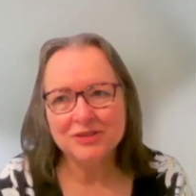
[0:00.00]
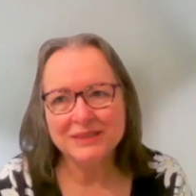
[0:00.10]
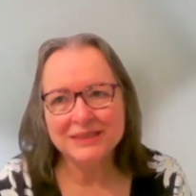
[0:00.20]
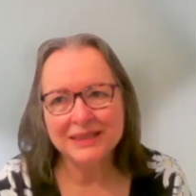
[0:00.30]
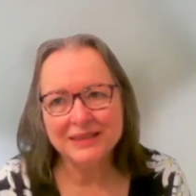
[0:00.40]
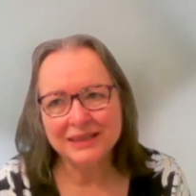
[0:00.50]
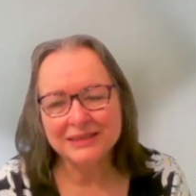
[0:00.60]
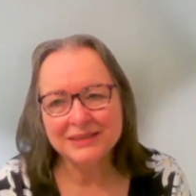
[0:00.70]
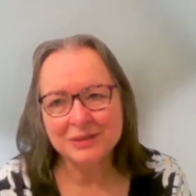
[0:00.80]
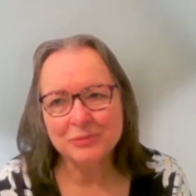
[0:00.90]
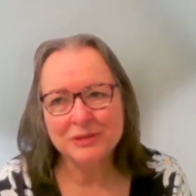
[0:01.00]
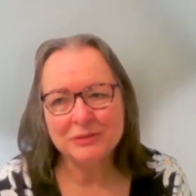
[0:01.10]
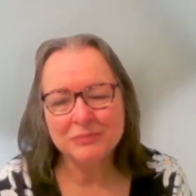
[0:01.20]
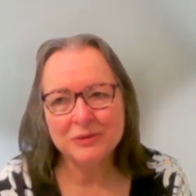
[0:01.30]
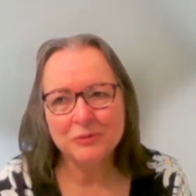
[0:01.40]
you should say that. So
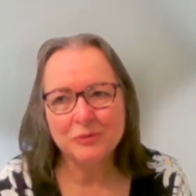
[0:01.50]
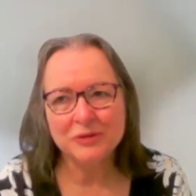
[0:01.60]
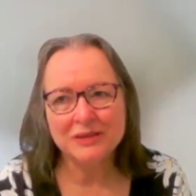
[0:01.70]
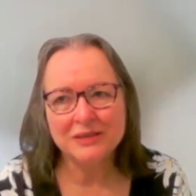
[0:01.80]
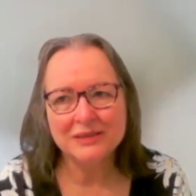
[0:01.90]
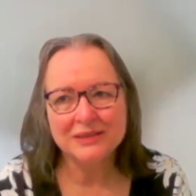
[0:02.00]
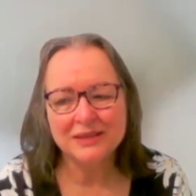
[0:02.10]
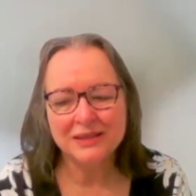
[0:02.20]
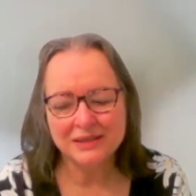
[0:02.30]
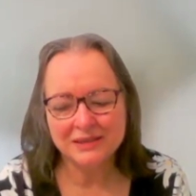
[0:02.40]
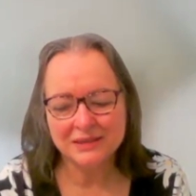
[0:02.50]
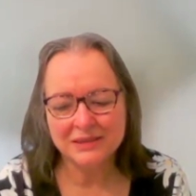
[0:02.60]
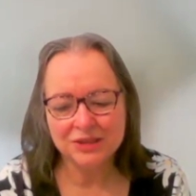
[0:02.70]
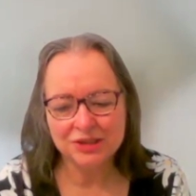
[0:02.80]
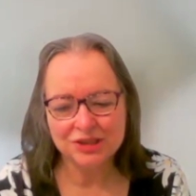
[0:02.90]
many people with these
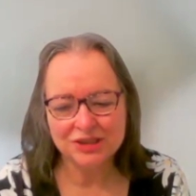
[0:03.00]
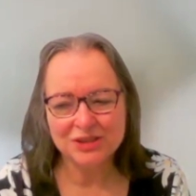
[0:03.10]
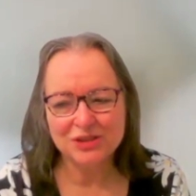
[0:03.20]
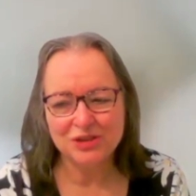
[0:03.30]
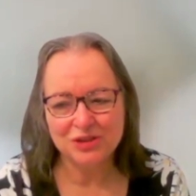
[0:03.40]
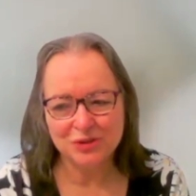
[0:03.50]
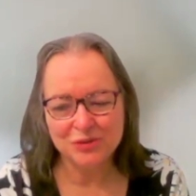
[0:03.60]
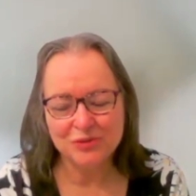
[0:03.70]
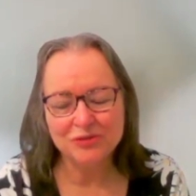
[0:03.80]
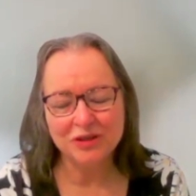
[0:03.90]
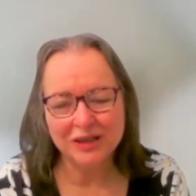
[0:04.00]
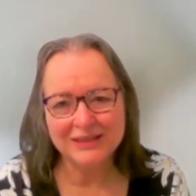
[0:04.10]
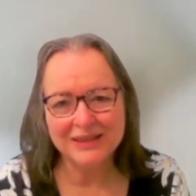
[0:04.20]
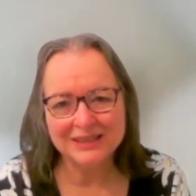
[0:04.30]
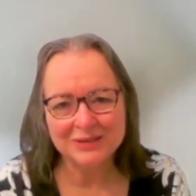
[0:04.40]
conditions do
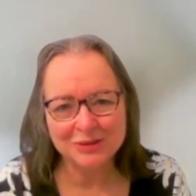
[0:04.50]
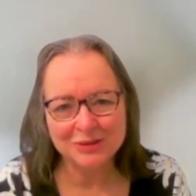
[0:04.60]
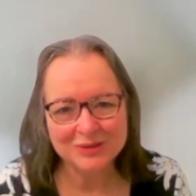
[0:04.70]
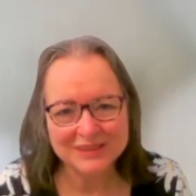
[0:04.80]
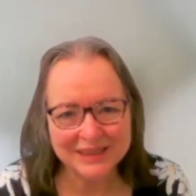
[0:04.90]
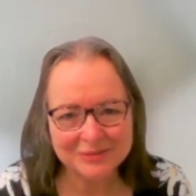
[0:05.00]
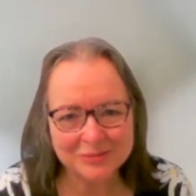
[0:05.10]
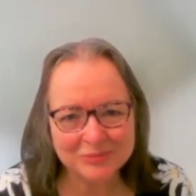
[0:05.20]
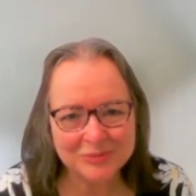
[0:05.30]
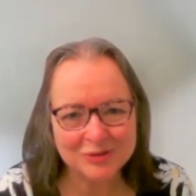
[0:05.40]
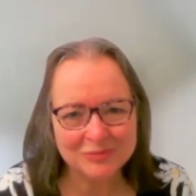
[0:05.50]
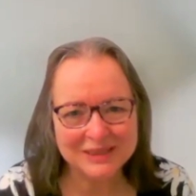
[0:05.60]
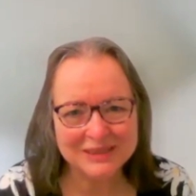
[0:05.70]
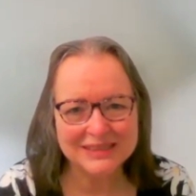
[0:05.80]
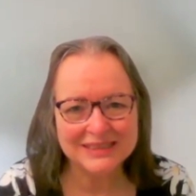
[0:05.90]
find that dogs help
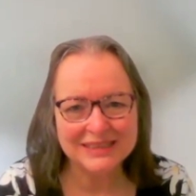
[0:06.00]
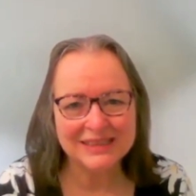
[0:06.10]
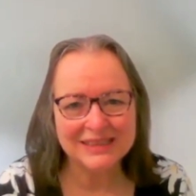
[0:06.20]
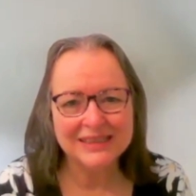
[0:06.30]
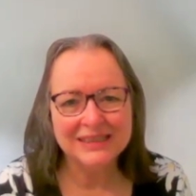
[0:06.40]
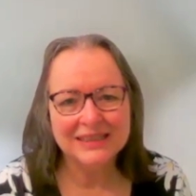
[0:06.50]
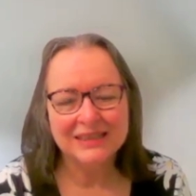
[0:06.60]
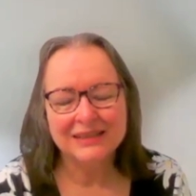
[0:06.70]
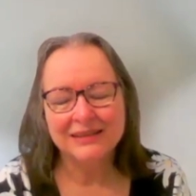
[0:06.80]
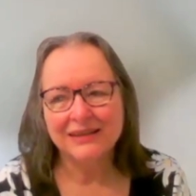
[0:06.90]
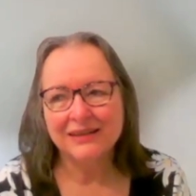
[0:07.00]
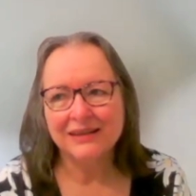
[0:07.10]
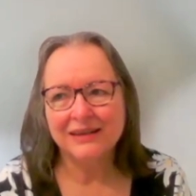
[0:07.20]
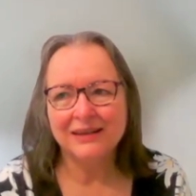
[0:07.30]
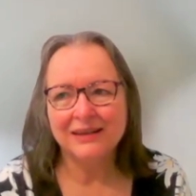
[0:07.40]
tremendously.
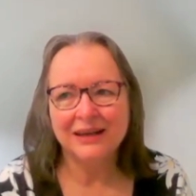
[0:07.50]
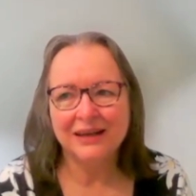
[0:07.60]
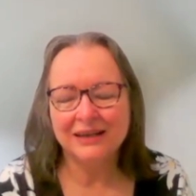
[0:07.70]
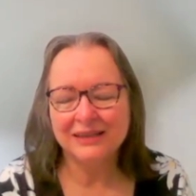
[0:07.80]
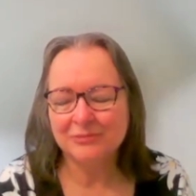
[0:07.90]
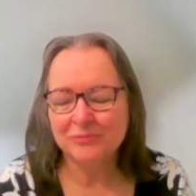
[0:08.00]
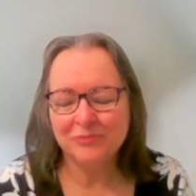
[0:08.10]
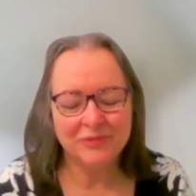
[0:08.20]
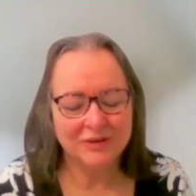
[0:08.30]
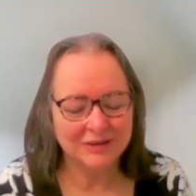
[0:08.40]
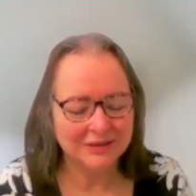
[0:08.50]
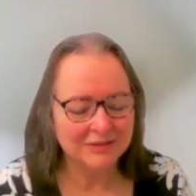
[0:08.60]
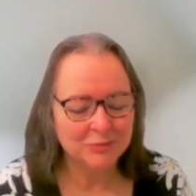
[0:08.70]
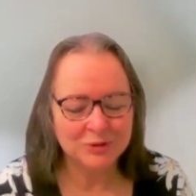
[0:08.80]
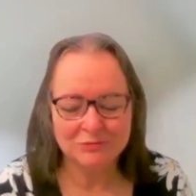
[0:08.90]
And
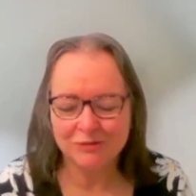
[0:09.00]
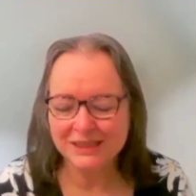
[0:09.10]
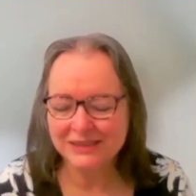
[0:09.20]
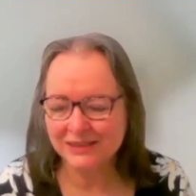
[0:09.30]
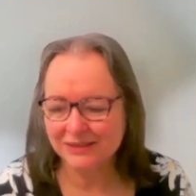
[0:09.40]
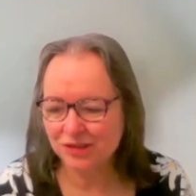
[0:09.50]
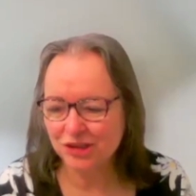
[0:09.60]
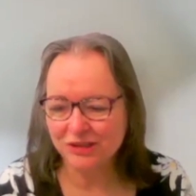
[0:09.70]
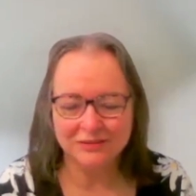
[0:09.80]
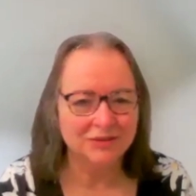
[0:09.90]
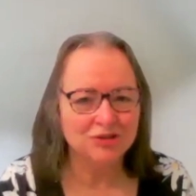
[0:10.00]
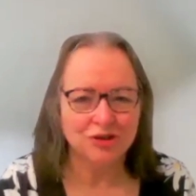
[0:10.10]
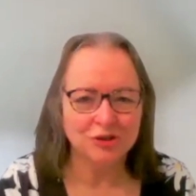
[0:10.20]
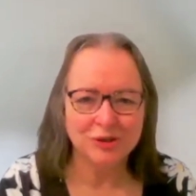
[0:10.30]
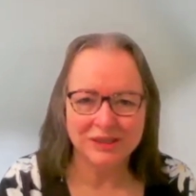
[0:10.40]
there was research done on
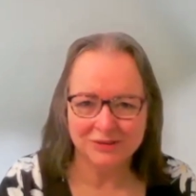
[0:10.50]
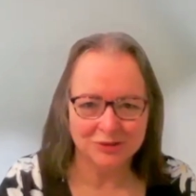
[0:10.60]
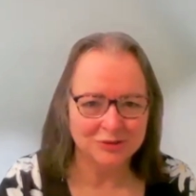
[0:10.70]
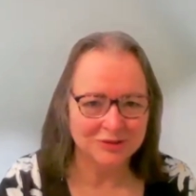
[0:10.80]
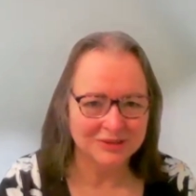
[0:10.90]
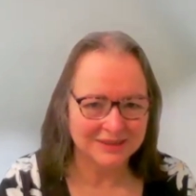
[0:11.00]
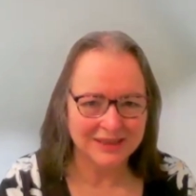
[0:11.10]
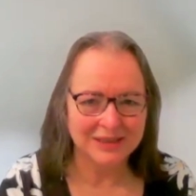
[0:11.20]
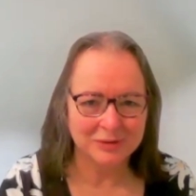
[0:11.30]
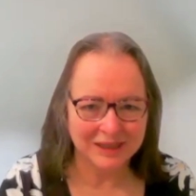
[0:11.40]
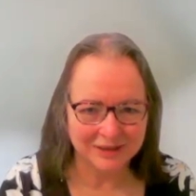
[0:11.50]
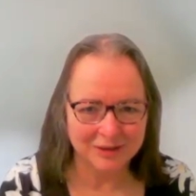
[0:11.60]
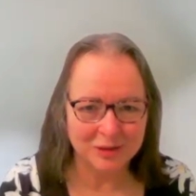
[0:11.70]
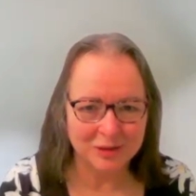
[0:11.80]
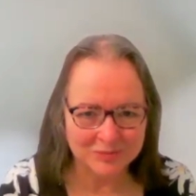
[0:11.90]
stroking dogs and how it
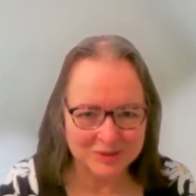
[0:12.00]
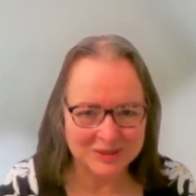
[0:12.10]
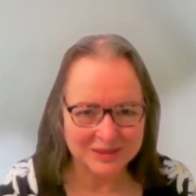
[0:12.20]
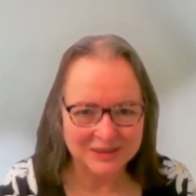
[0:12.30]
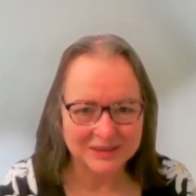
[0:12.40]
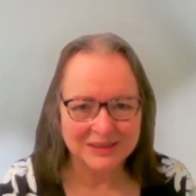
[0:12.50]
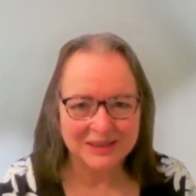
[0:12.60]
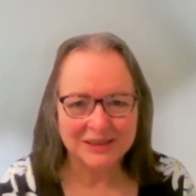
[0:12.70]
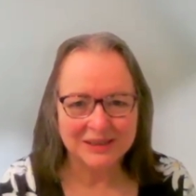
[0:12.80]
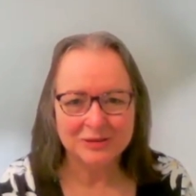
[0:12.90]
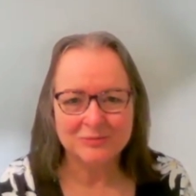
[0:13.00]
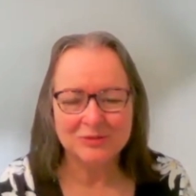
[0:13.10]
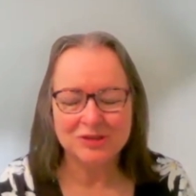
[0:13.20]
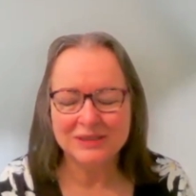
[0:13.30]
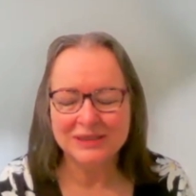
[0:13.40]
calms
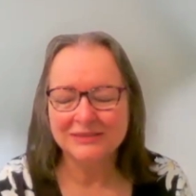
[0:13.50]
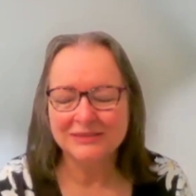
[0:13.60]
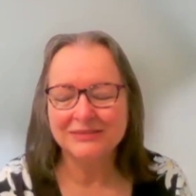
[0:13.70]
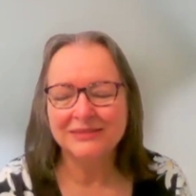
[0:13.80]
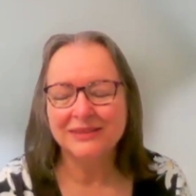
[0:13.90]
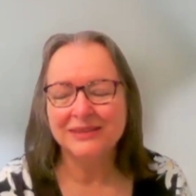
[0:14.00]
you down.